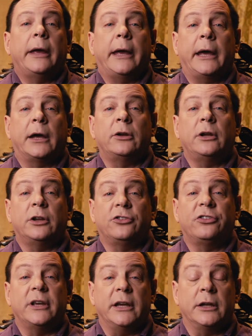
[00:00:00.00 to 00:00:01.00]
and
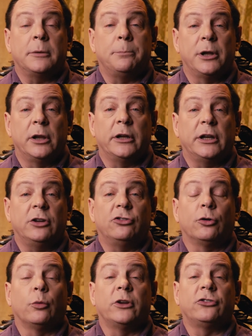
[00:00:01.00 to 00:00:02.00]
it's the inability
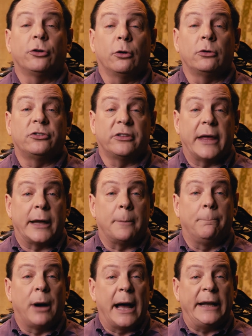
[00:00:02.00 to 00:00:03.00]
to return to that
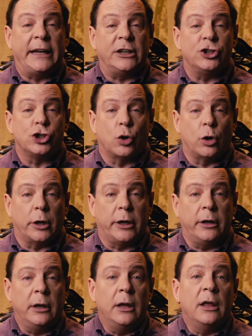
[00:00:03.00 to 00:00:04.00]
abiding
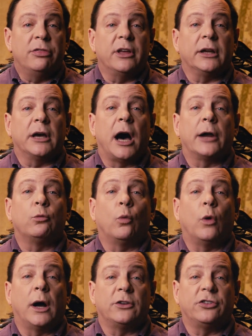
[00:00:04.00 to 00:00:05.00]
joy that God
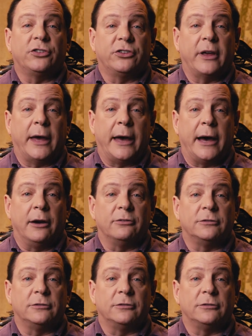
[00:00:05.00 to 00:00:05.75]
wants us to have.